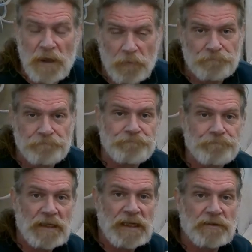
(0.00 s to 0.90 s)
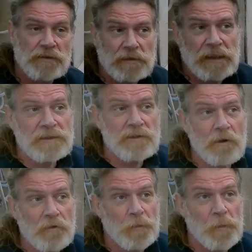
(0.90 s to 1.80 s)
No. It's, it is
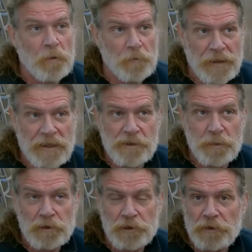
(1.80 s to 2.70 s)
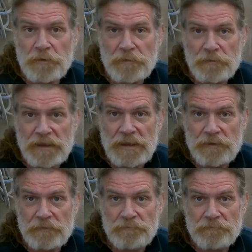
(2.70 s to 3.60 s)
called the poor man's Porsche. Yeah.